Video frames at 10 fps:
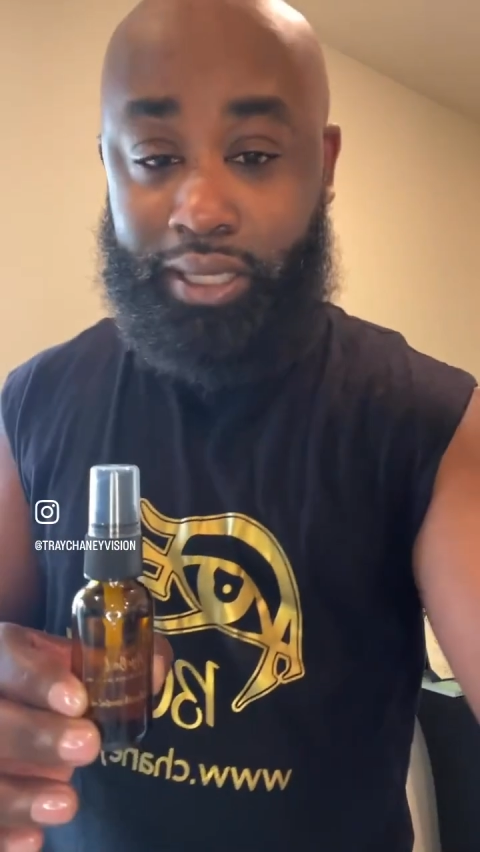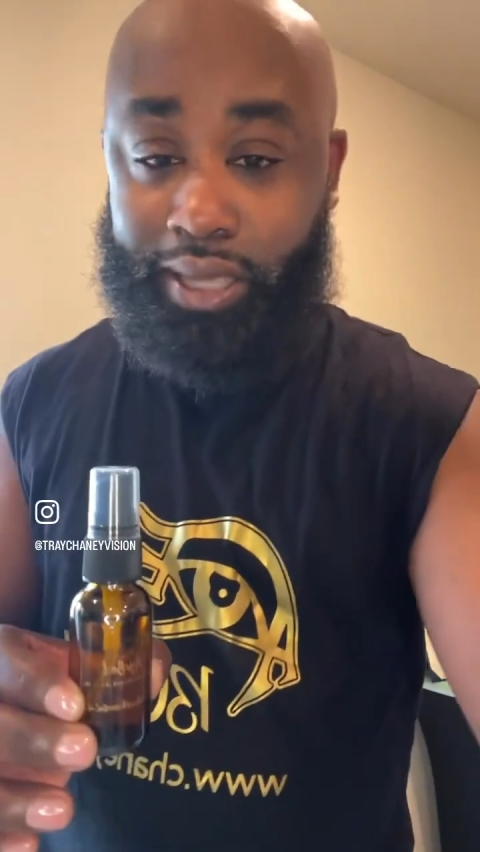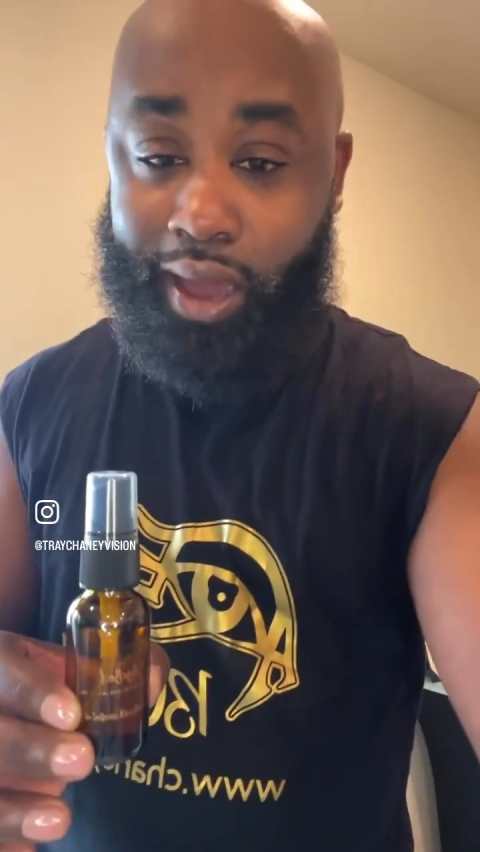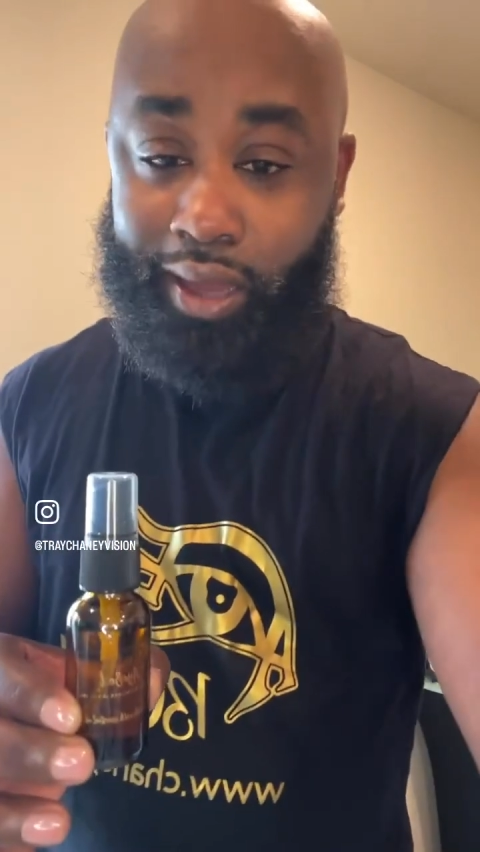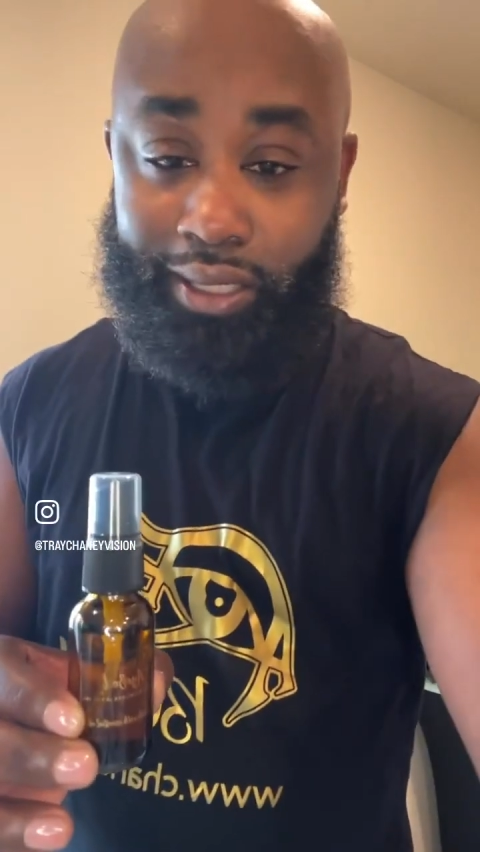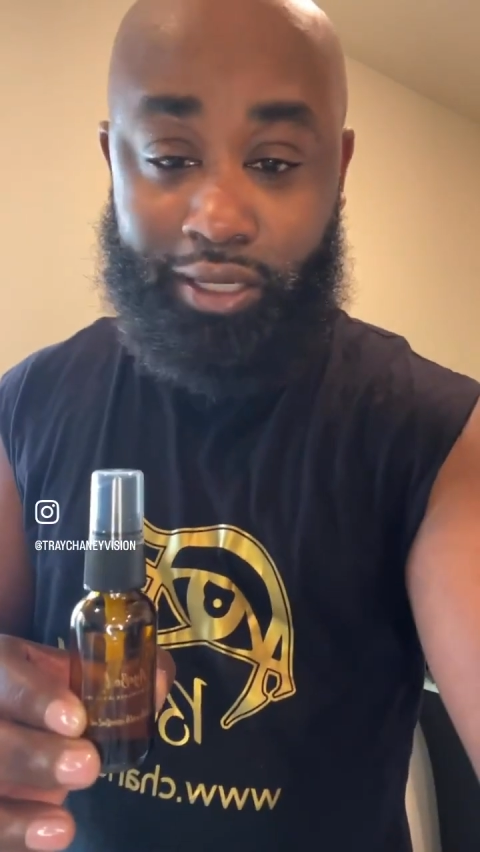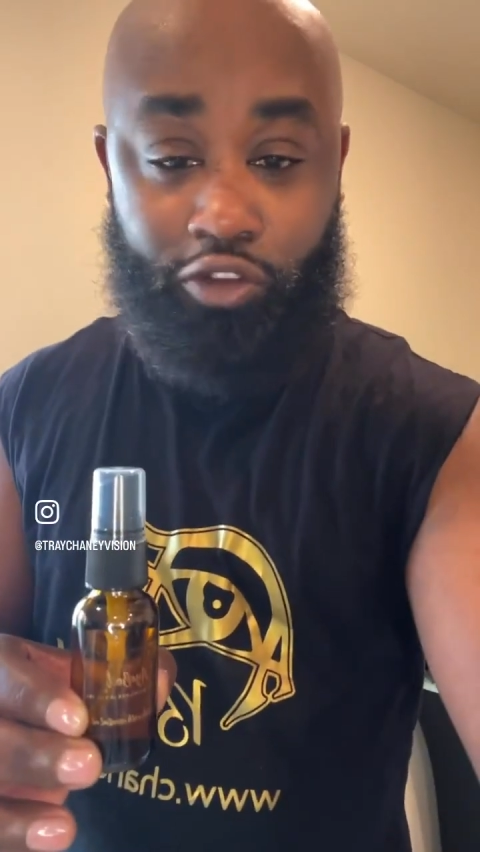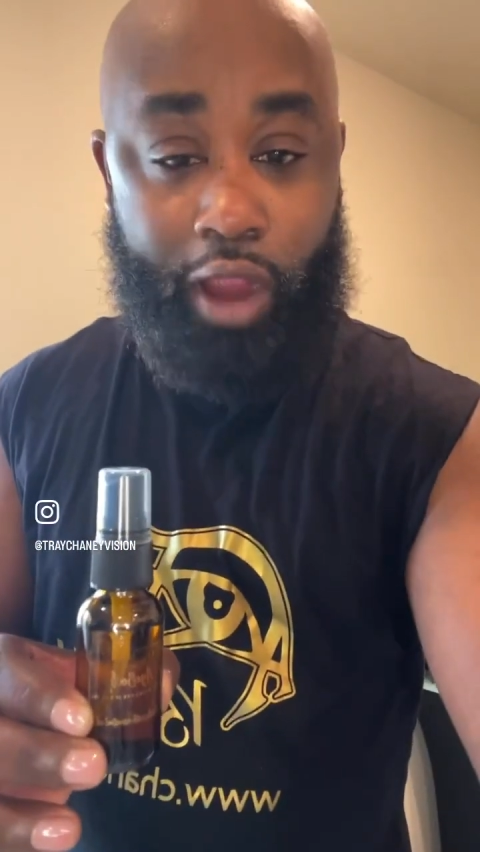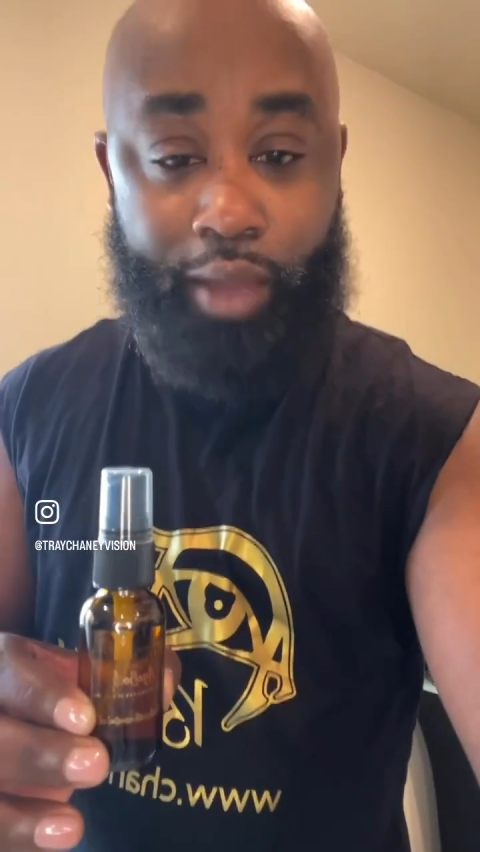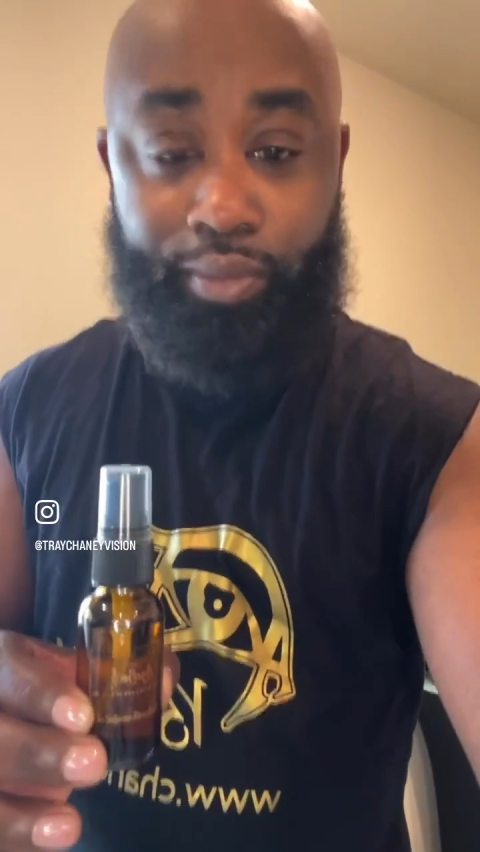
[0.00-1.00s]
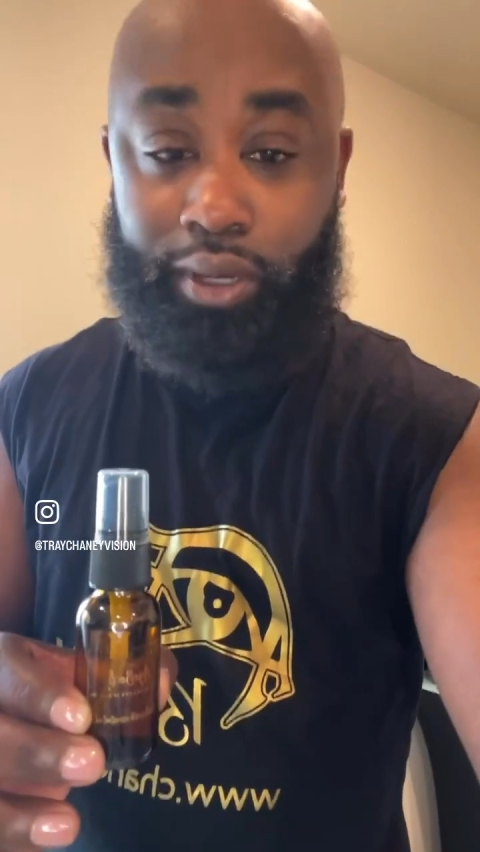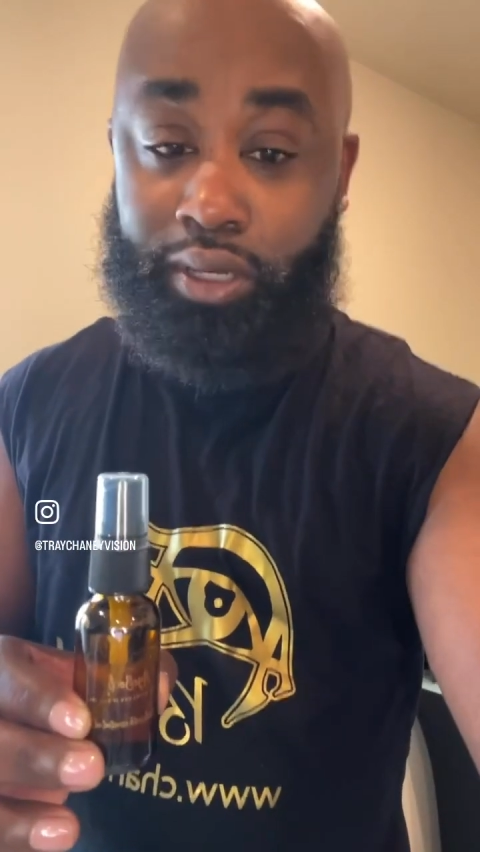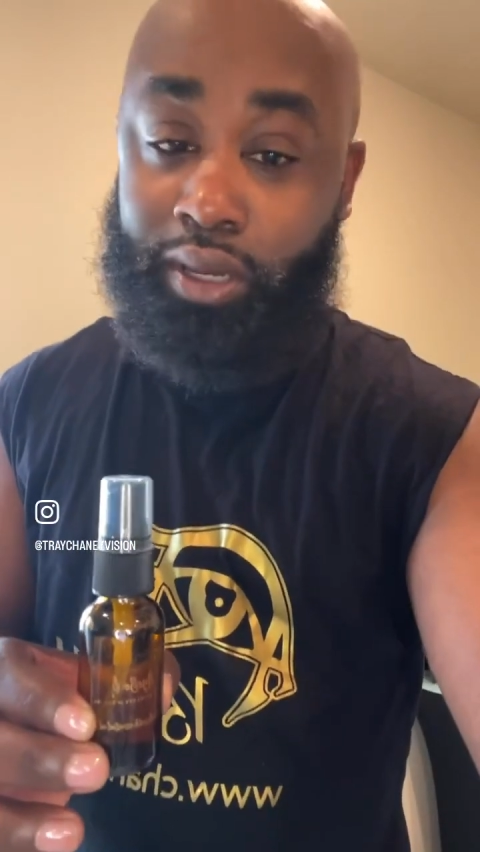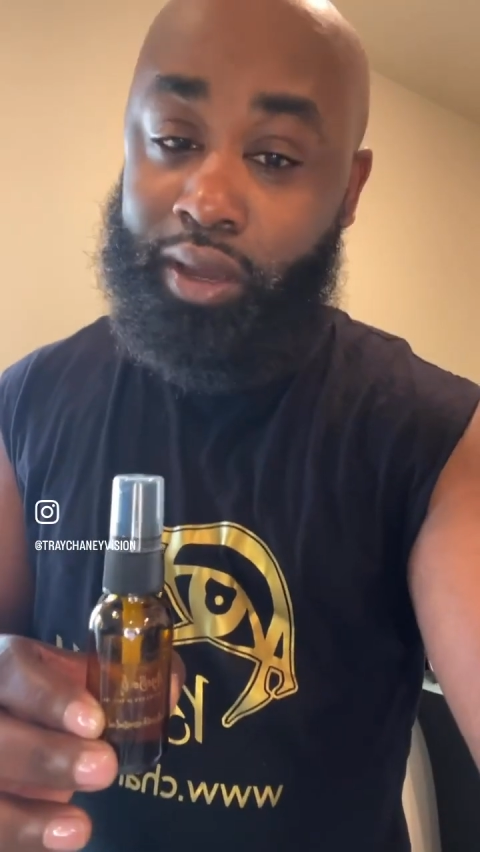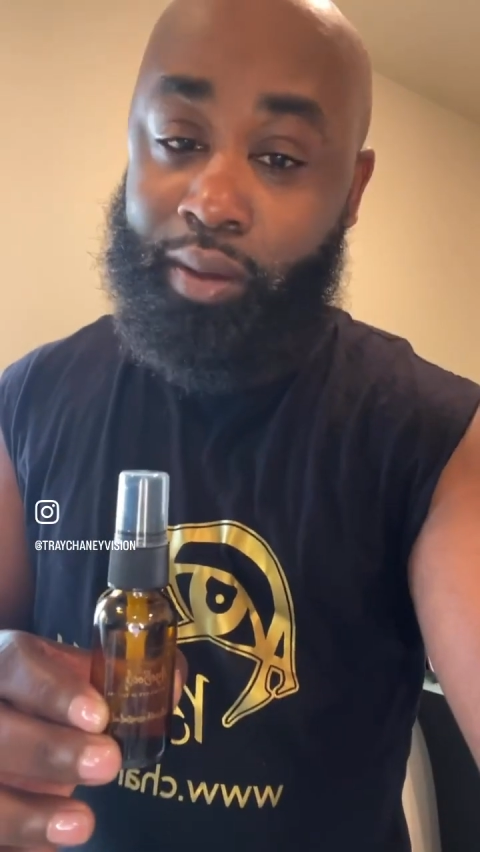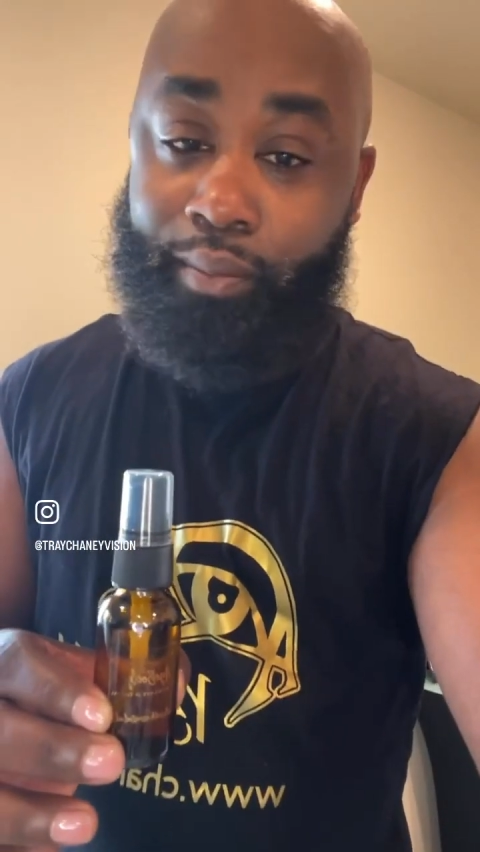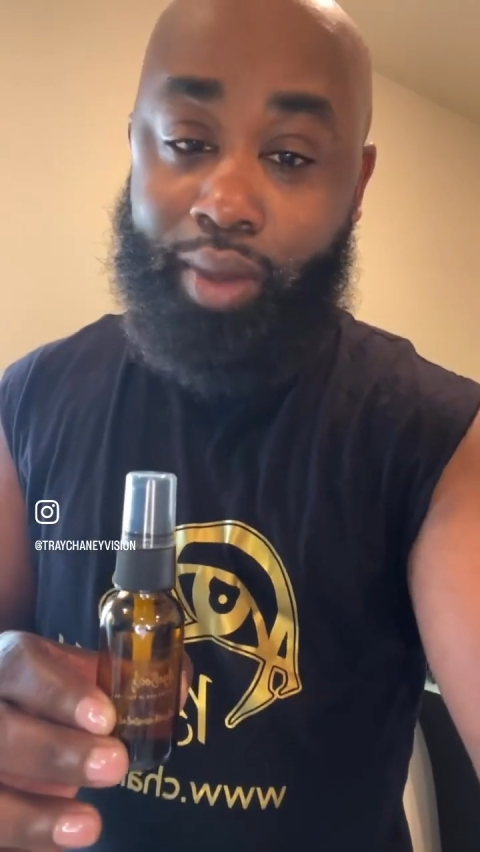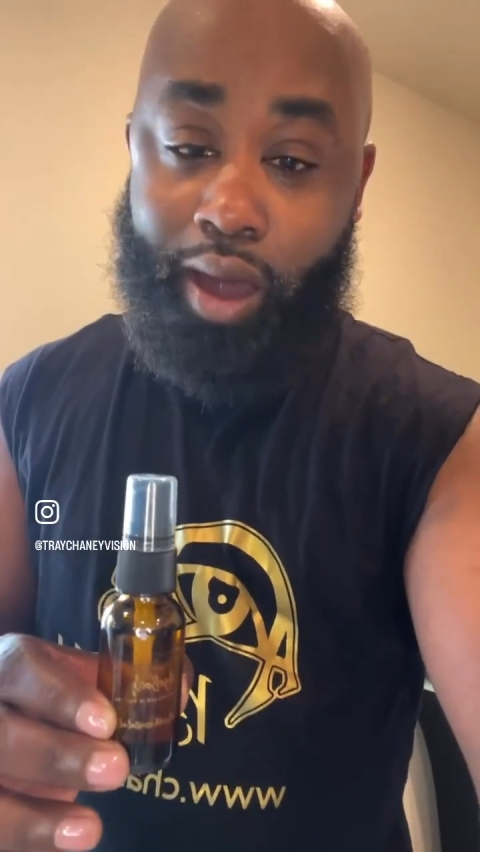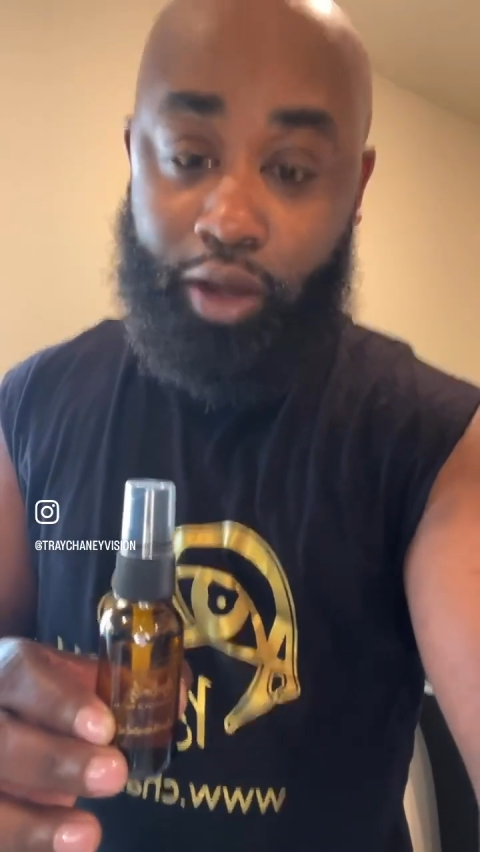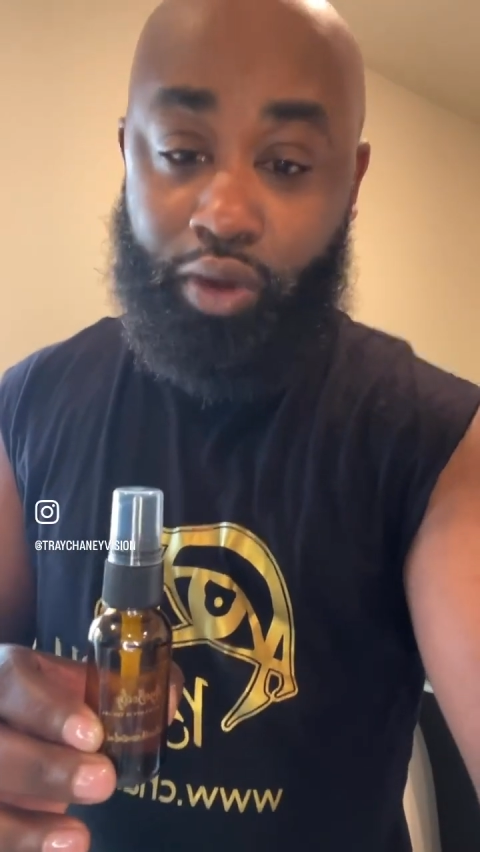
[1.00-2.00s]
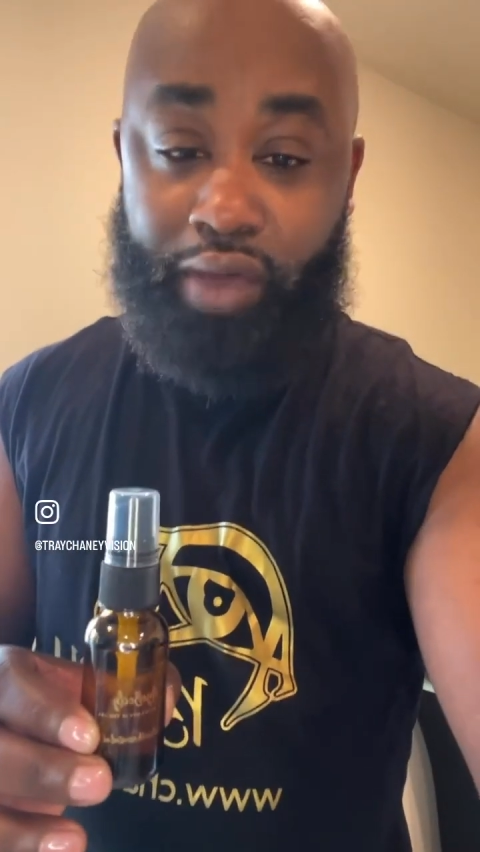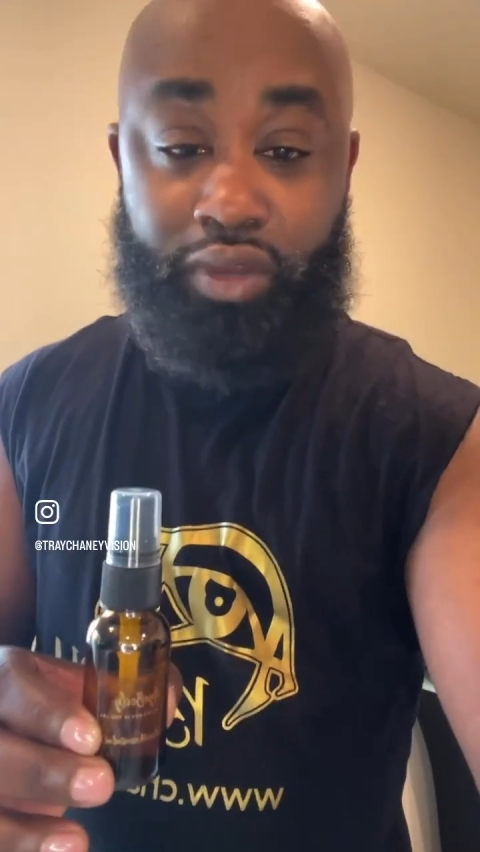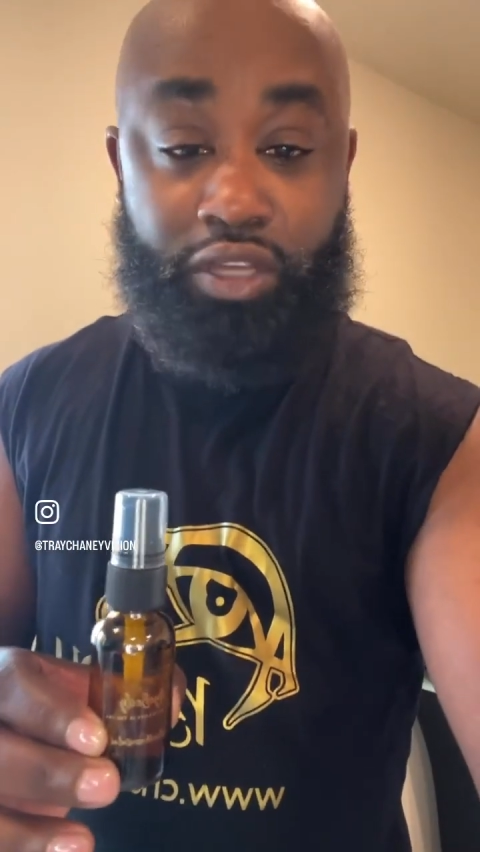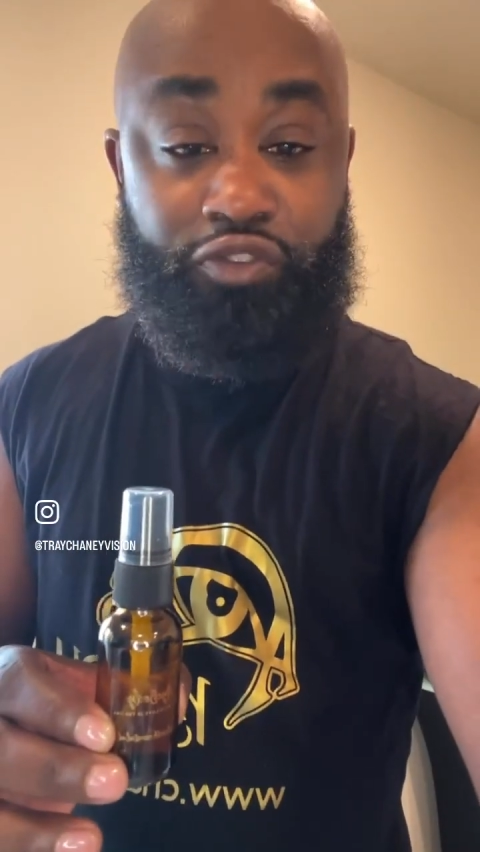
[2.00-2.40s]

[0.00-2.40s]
and y'all need to grab a bottle of it.